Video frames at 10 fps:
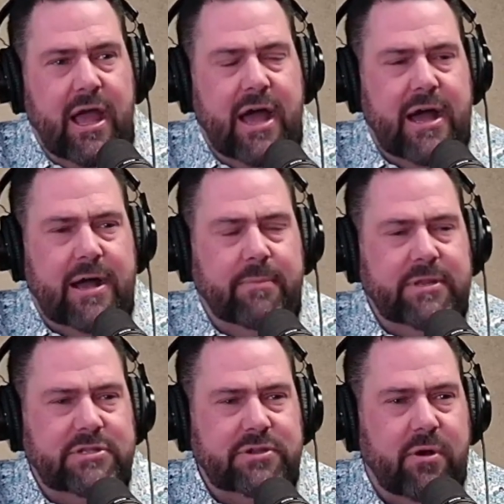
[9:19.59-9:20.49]

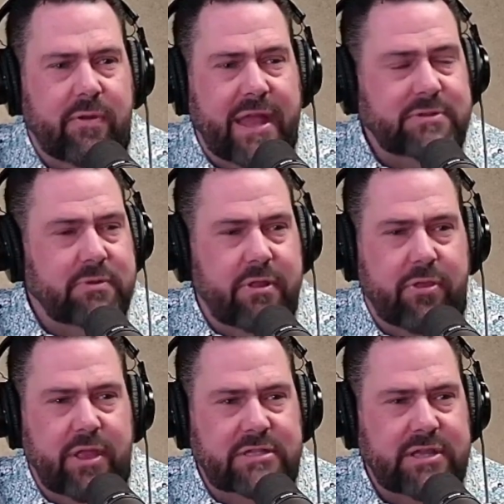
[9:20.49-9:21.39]
And so that's one of the
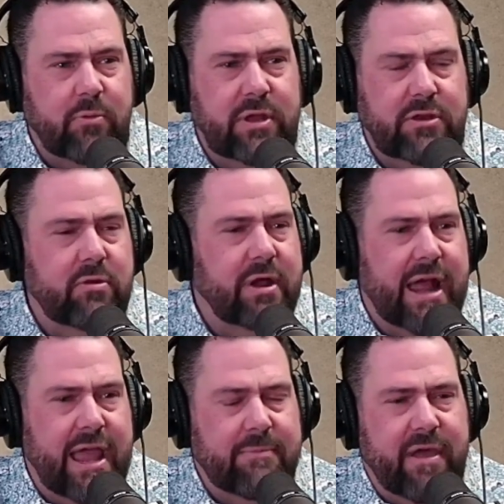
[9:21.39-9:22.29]
things that we do at
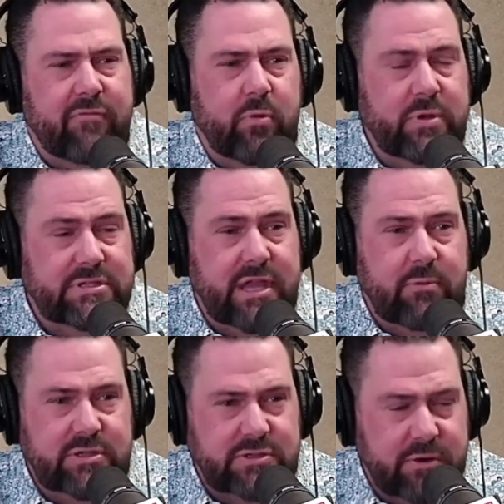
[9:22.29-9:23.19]
IMF when we say
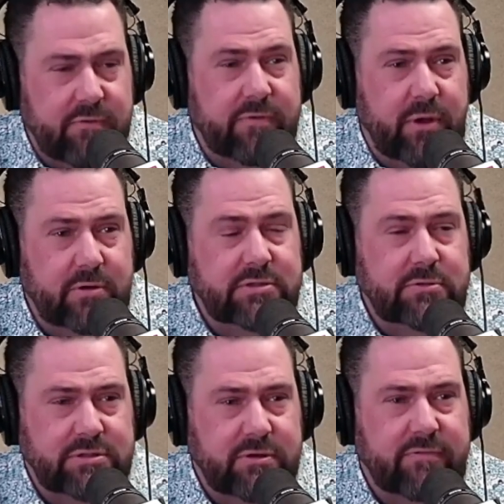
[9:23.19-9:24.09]
we serve those who
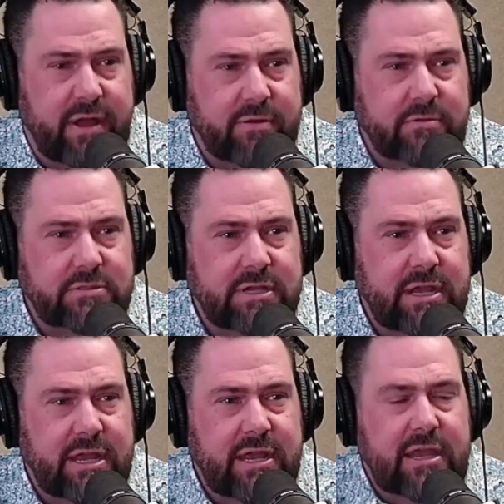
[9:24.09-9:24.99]
serve others
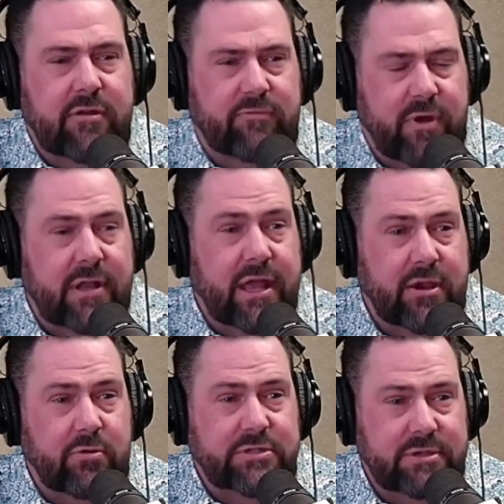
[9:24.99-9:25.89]
in frontline
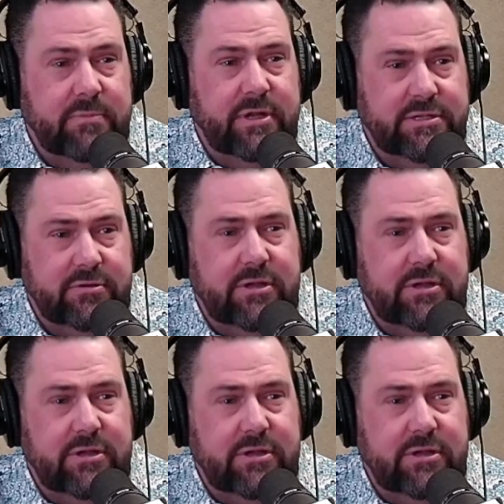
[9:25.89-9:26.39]
Christian ministries.